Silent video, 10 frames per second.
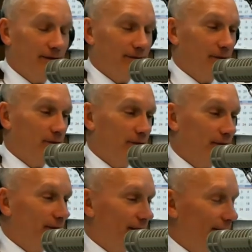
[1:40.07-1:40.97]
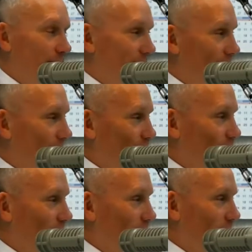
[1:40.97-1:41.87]
Almost every table had a
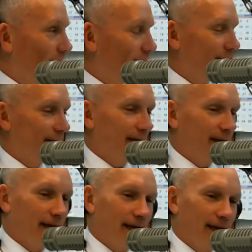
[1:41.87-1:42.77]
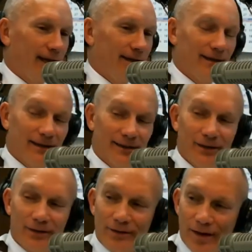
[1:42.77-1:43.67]
newspaper. Mm-hmm. And I
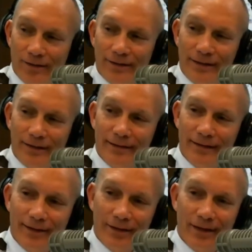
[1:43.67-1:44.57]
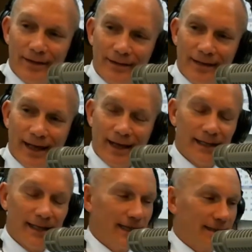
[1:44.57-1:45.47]
looked around, and you know, I kind
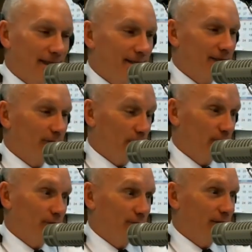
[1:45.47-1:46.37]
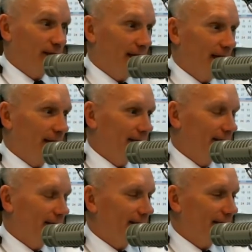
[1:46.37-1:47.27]
of got a sense of what was going on.
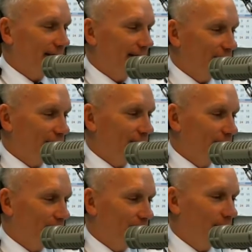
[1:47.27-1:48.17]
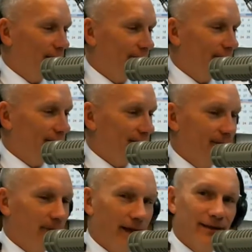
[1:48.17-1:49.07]
And I looked at my wife, and I
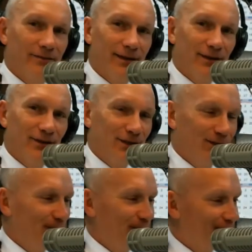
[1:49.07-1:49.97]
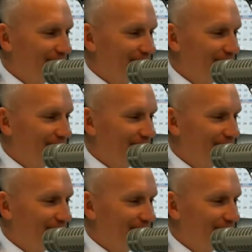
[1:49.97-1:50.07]
said, man, if they only knew.